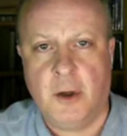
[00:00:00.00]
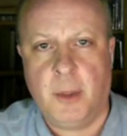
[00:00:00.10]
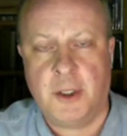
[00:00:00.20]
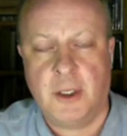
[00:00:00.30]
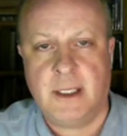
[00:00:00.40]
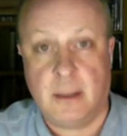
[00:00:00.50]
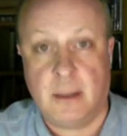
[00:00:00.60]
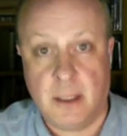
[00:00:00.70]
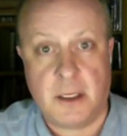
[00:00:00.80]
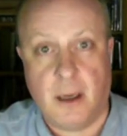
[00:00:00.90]
opportunity.
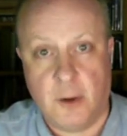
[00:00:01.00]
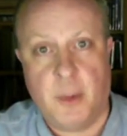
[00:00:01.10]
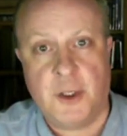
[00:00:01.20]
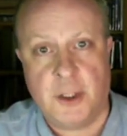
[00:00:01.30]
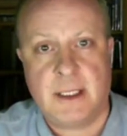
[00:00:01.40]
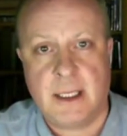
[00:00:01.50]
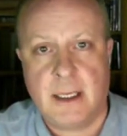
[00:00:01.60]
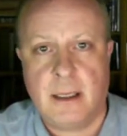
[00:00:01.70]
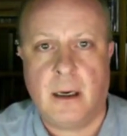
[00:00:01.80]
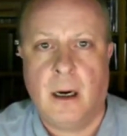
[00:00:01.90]
There is an opportunity
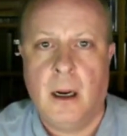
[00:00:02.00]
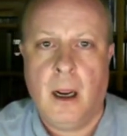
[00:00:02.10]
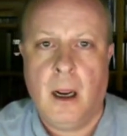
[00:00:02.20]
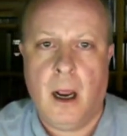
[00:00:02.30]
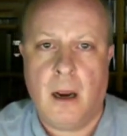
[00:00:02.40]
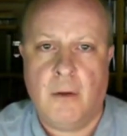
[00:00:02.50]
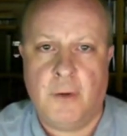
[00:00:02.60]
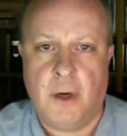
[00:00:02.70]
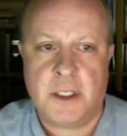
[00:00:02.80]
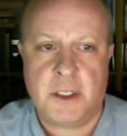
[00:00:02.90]
here
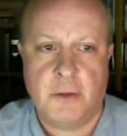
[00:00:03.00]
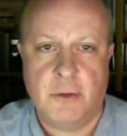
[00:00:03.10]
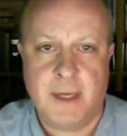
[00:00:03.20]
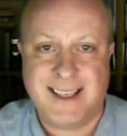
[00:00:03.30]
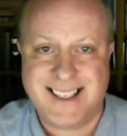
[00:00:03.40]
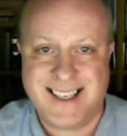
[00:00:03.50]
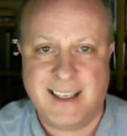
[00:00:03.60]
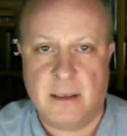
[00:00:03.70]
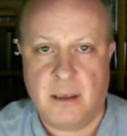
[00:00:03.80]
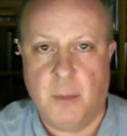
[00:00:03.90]
for us to
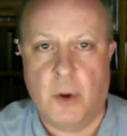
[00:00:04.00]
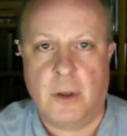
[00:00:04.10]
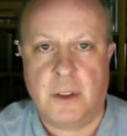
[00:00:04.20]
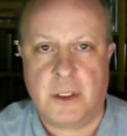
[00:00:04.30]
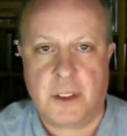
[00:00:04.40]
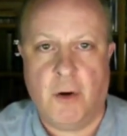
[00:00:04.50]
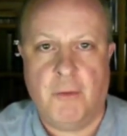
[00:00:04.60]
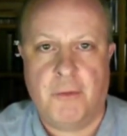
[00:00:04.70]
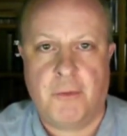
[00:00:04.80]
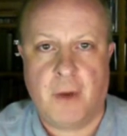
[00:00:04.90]
reconsider the importance
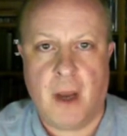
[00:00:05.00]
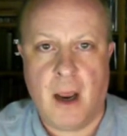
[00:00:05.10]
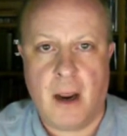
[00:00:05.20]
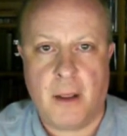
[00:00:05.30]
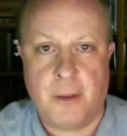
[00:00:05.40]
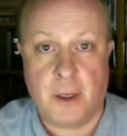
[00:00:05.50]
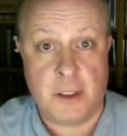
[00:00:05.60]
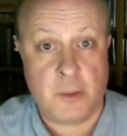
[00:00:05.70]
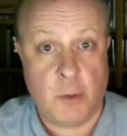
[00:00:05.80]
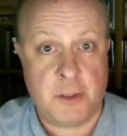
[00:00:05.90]
of
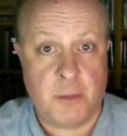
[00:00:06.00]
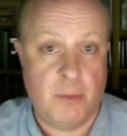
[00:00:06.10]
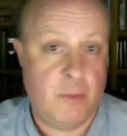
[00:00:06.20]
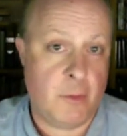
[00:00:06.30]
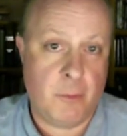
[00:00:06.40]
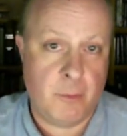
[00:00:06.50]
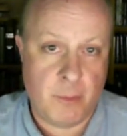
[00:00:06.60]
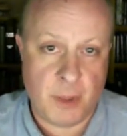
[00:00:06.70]
things which, for